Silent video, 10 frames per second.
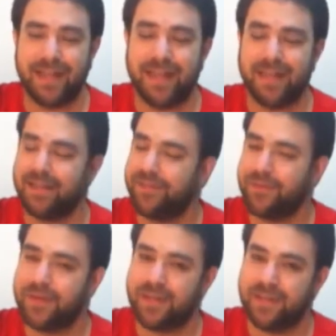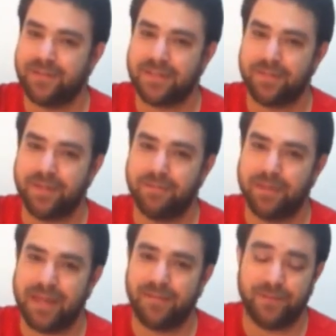and if you want to give something
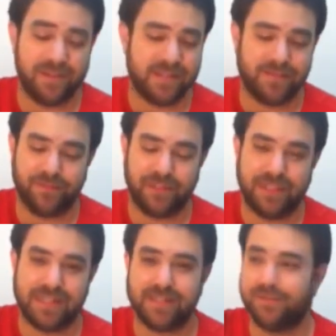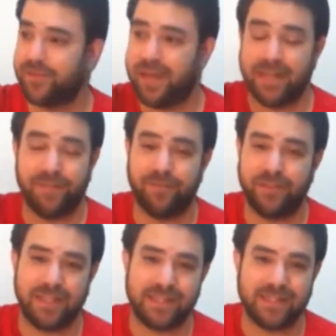back for this free lesson, for any
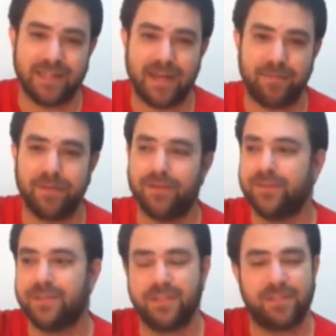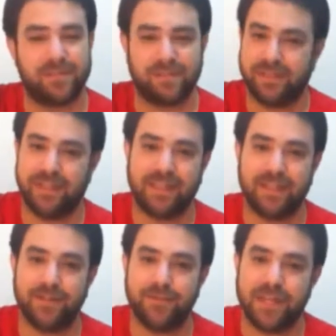free lesson I upload, just click
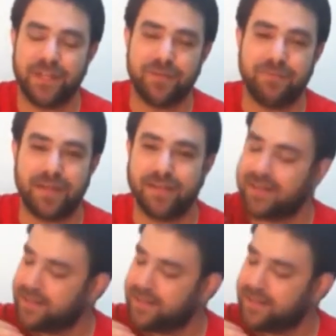the donation button.